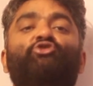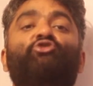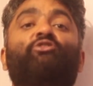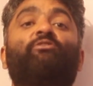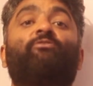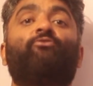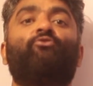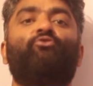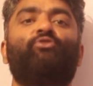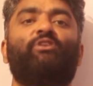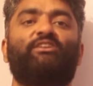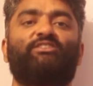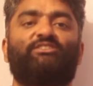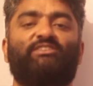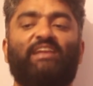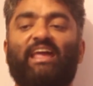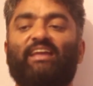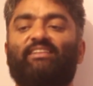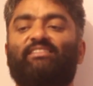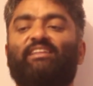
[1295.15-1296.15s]
you're foolish
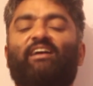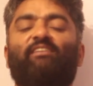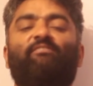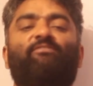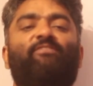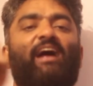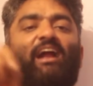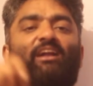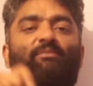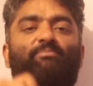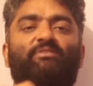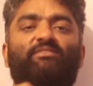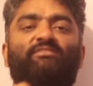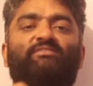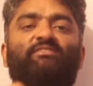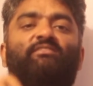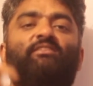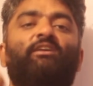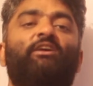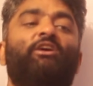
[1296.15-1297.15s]
like that fat
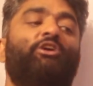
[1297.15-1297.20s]
person.